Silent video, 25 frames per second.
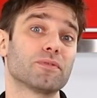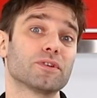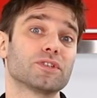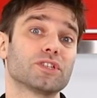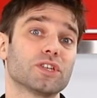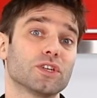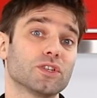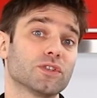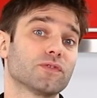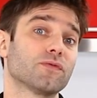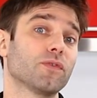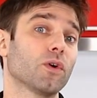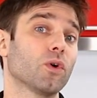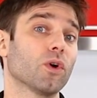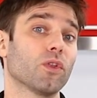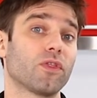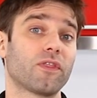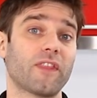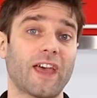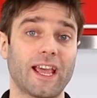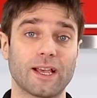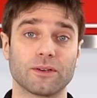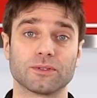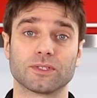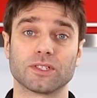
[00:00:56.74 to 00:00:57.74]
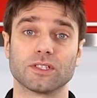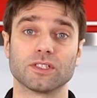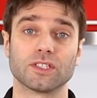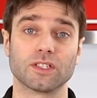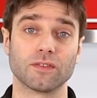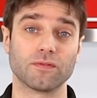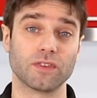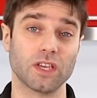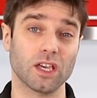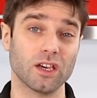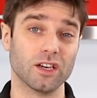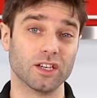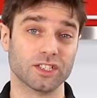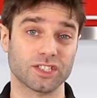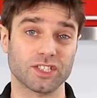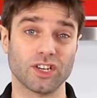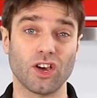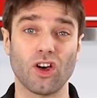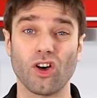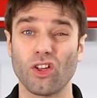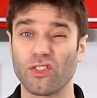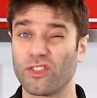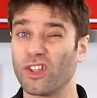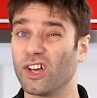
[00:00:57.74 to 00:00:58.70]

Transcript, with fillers: produced for thousands of years and are